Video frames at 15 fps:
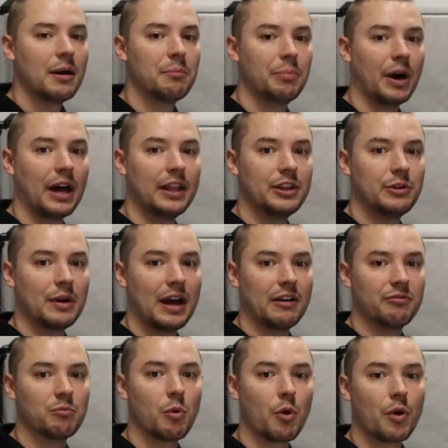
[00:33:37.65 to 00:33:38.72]
but you
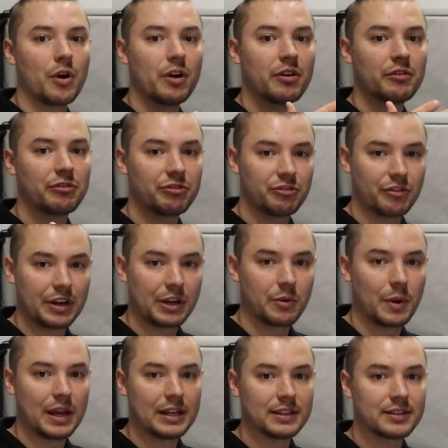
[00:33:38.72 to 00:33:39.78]
have more
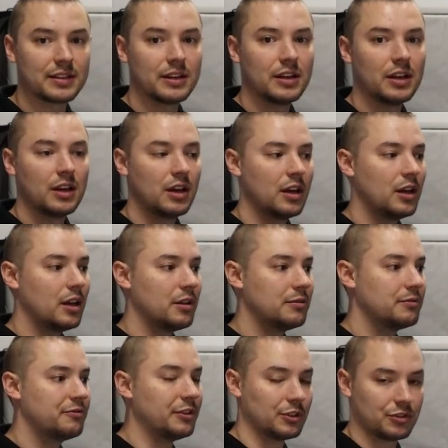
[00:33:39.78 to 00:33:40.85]
frequent
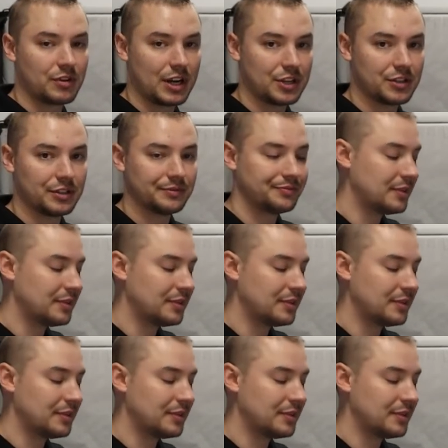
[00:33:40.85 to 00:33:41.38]
filtration.